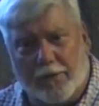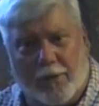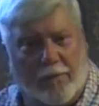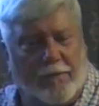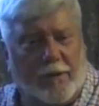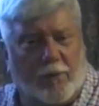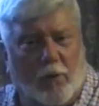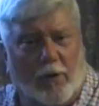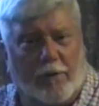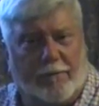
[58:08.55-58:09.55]
So if this
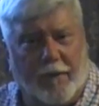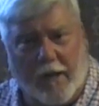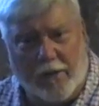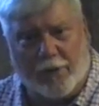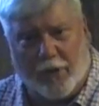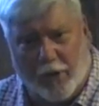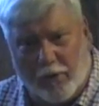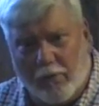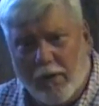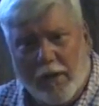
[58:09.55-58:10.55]
word offends
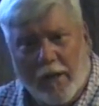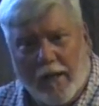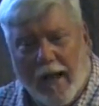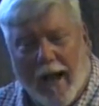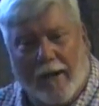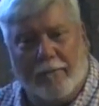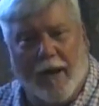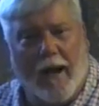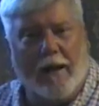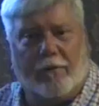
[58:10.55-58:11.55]
you, I'm
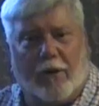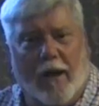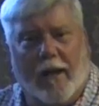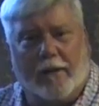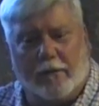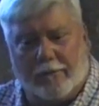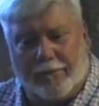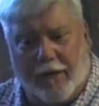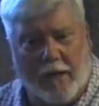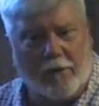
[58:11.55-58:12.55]
not trying to
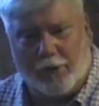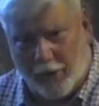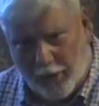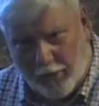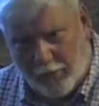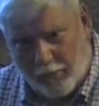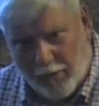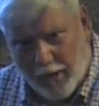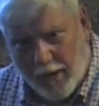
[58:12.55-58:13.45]
offend you.